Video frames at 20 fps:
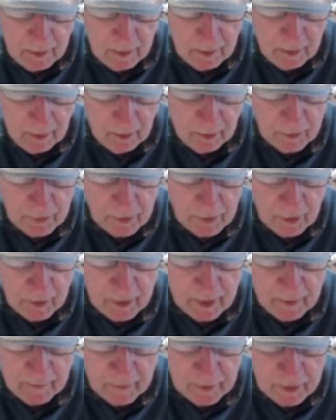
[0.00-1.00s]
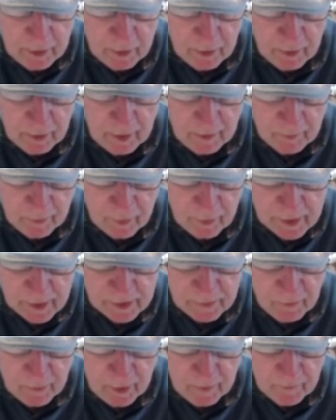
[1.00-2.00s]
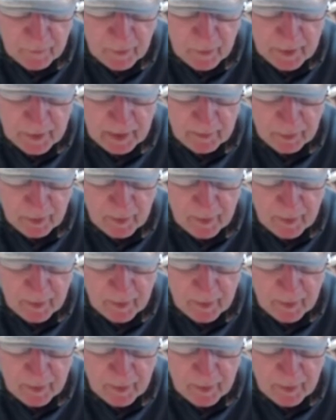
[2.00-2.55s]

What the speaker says: Oh, you don't have a reservoir for paper